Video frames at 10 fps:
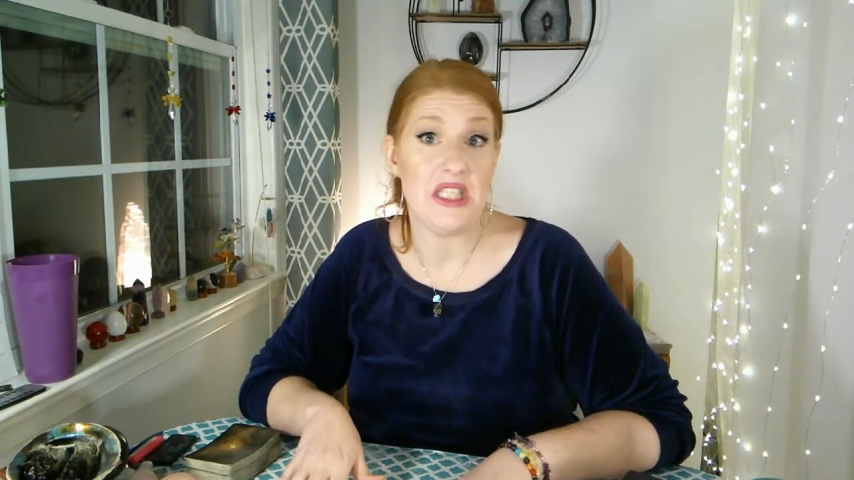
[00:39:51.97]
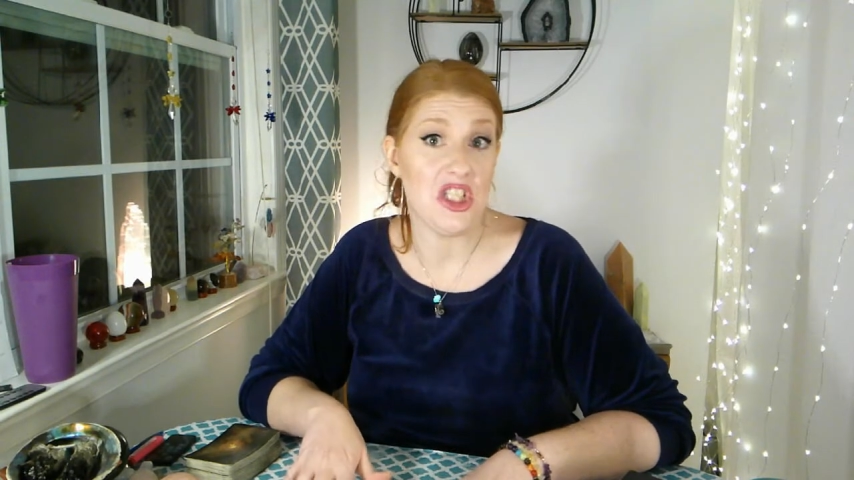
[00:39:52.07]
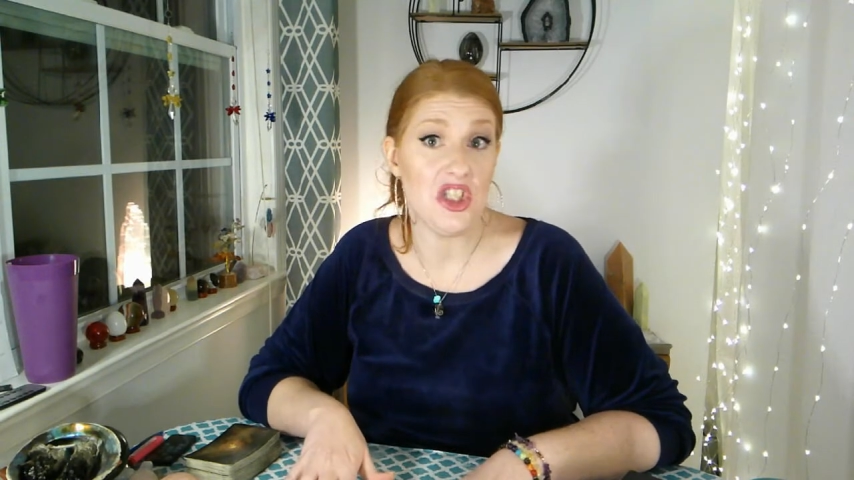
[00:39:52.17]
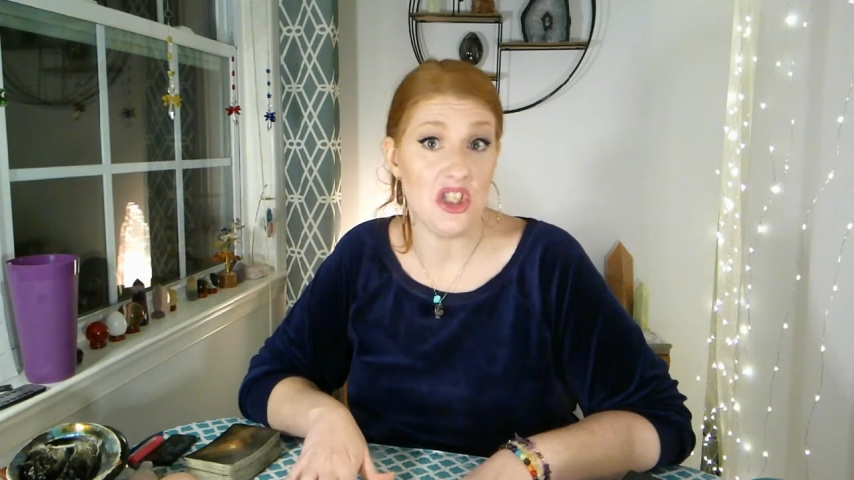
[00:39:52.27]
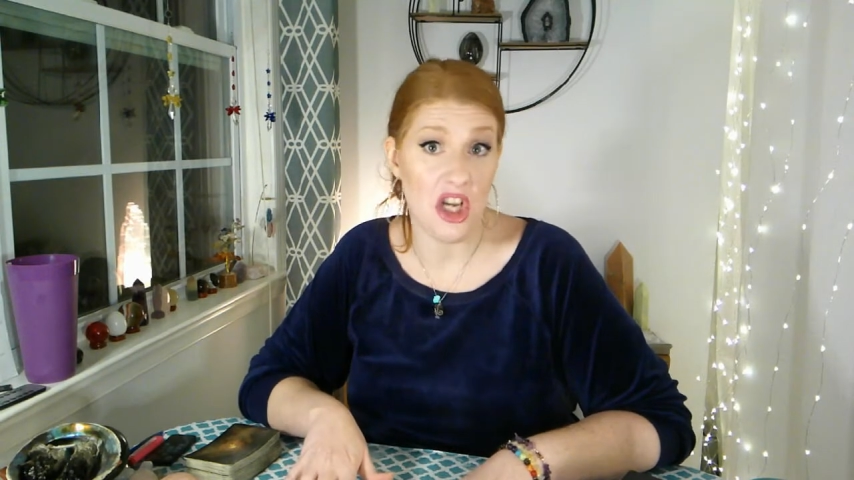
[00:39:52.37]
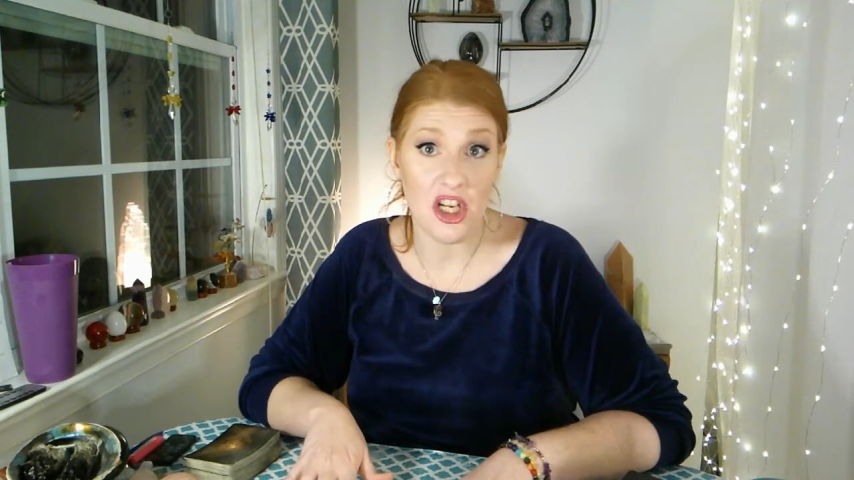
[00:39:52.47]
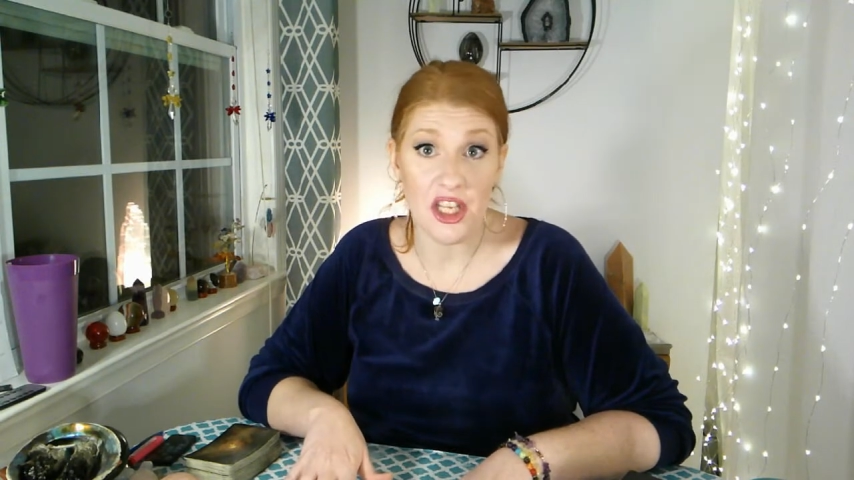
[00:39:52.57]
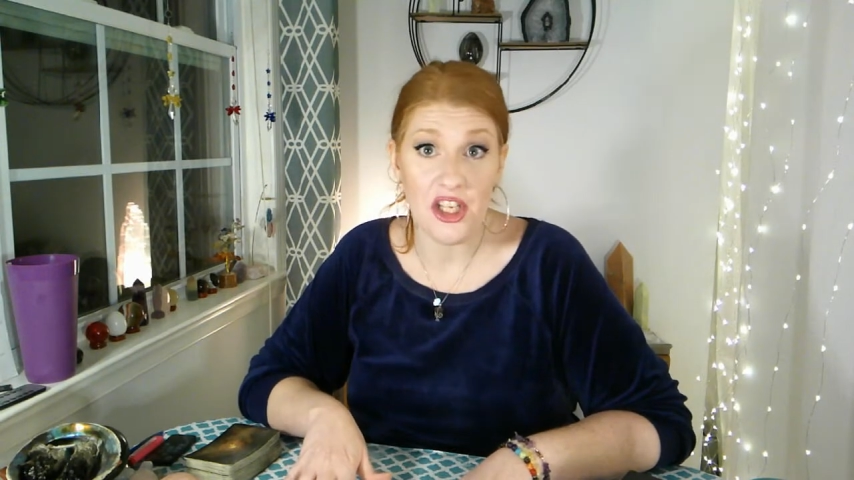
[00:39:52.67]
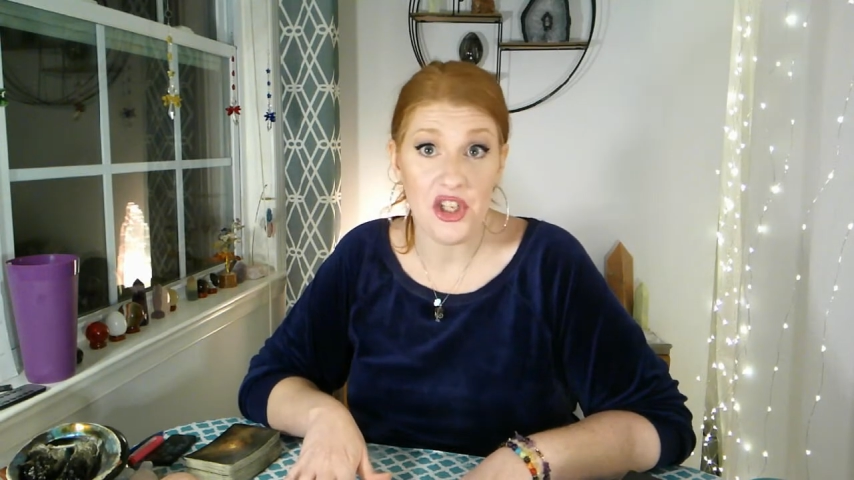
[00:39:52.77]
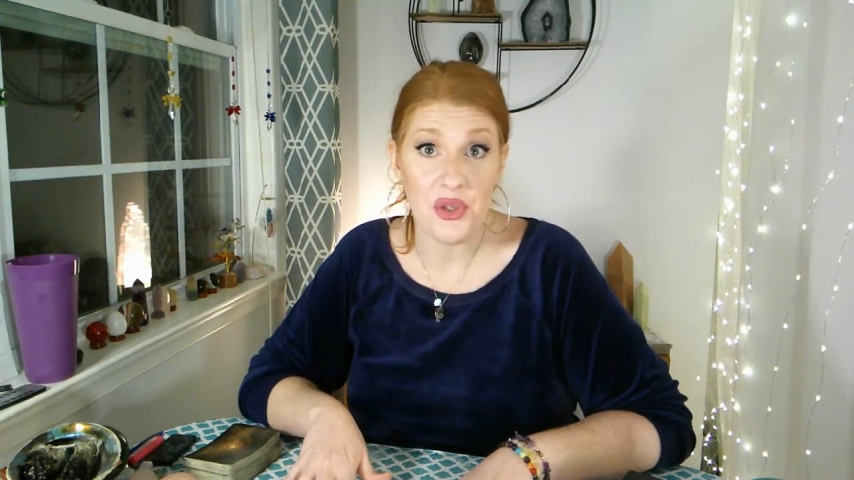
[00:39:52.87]

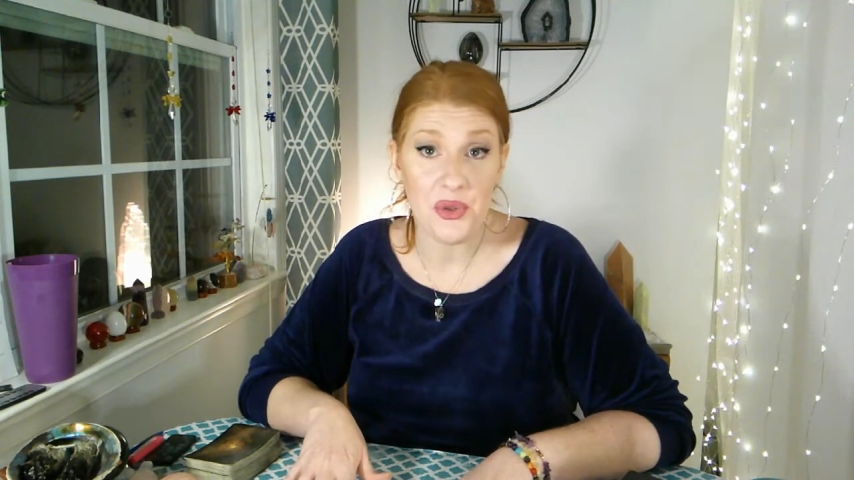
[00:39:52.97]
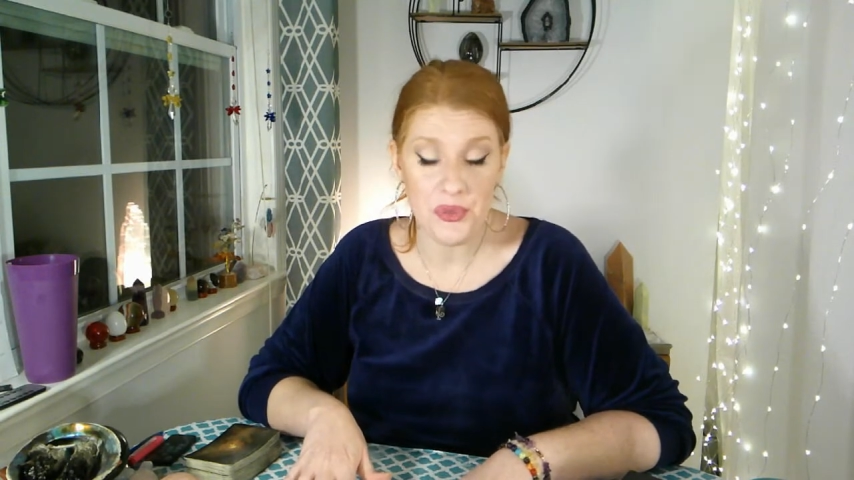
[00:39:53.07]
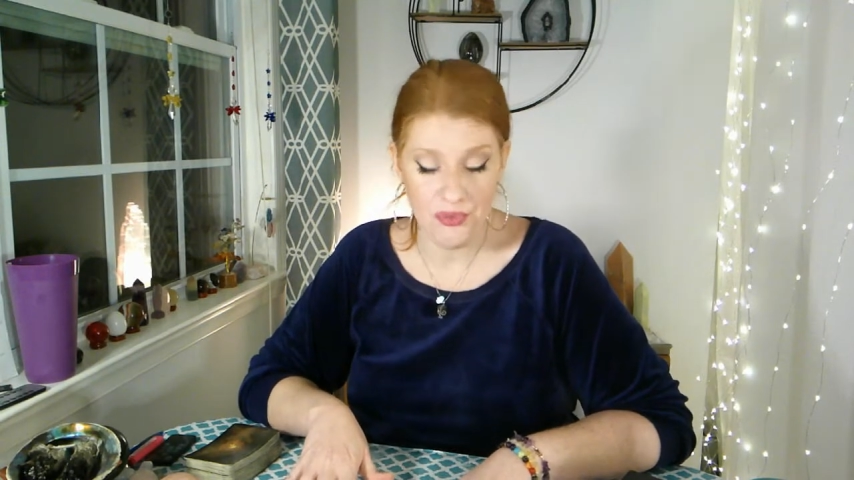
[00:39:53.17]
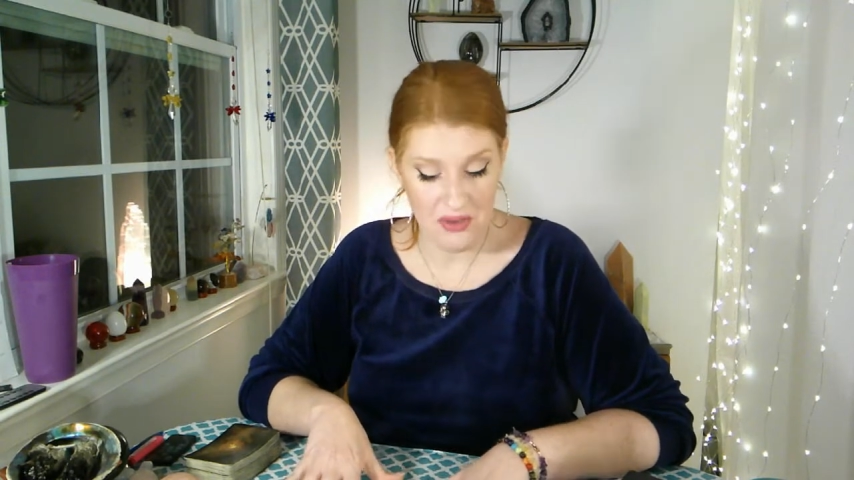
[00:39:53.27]
stalking you.